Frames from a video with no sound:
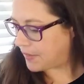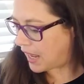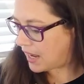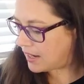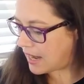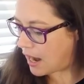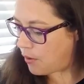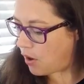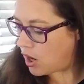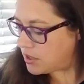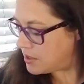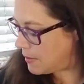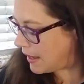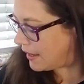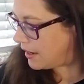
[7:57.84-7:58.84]
Now on
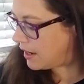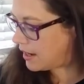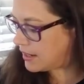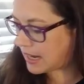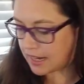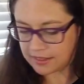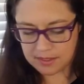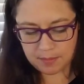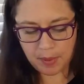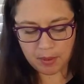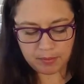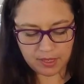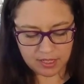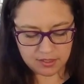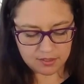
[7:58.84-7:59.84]
to my next pumpkin.